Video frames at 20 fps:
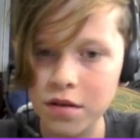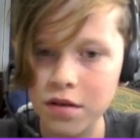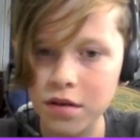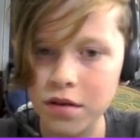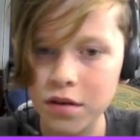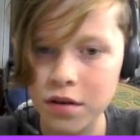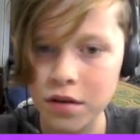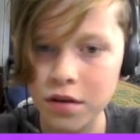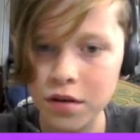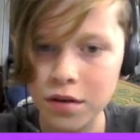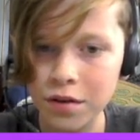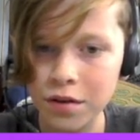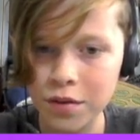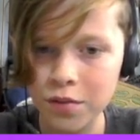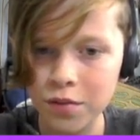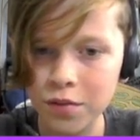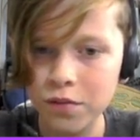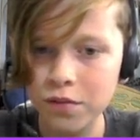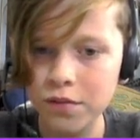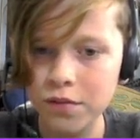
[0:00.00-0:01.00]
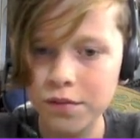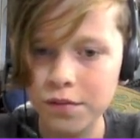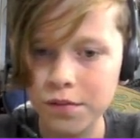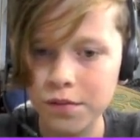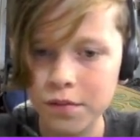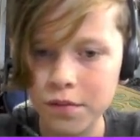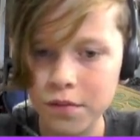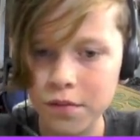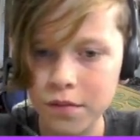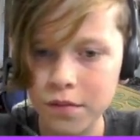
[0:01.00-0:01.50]
on.
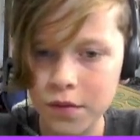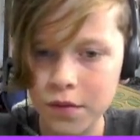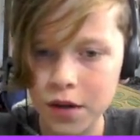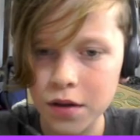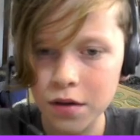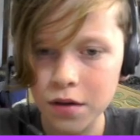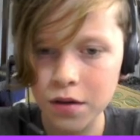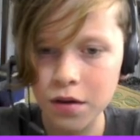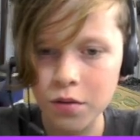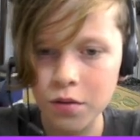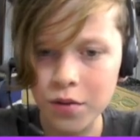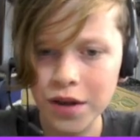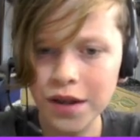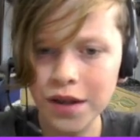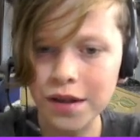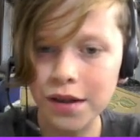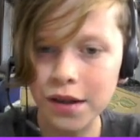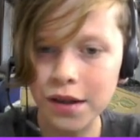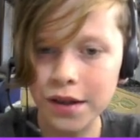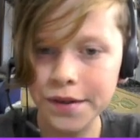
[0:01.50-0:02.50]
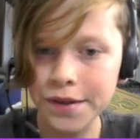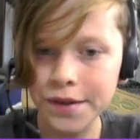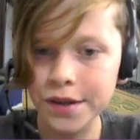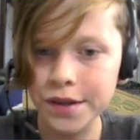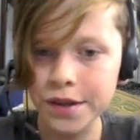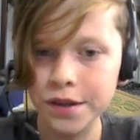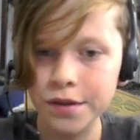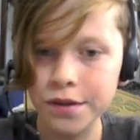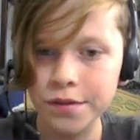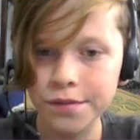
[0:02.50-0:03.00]
We need
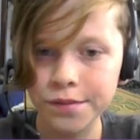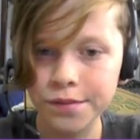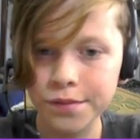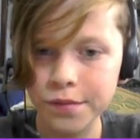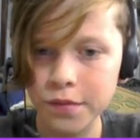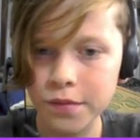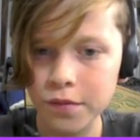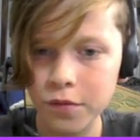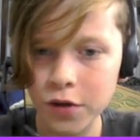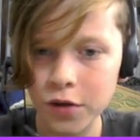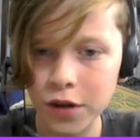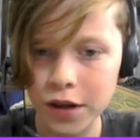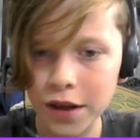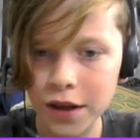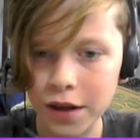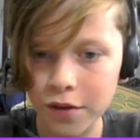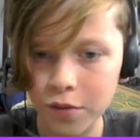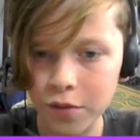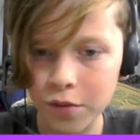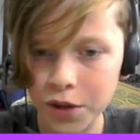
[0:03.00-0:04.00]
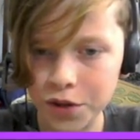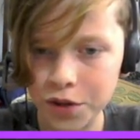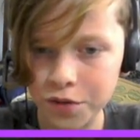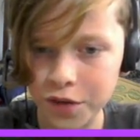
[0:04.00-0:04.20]
leads. We're gonna have a bunch of